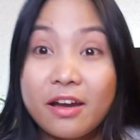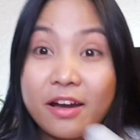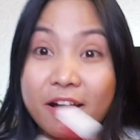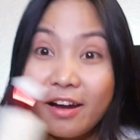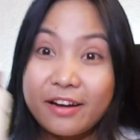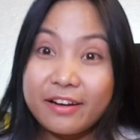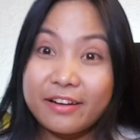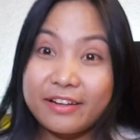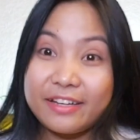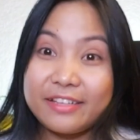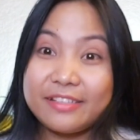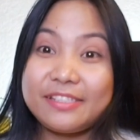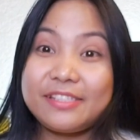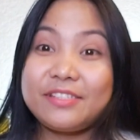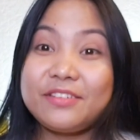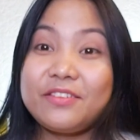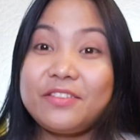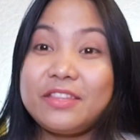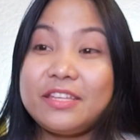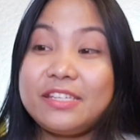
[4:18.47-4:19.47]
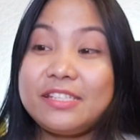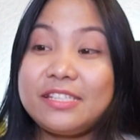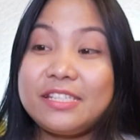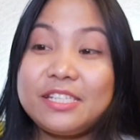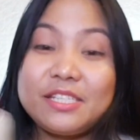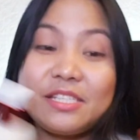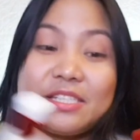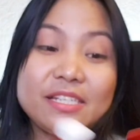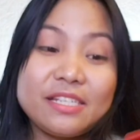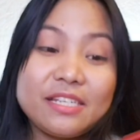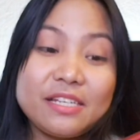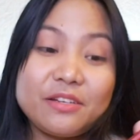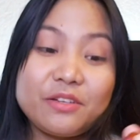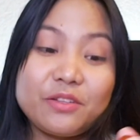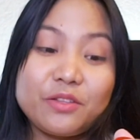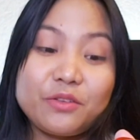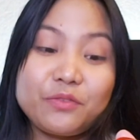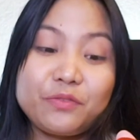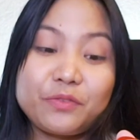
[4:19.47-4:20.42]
All right, so this is the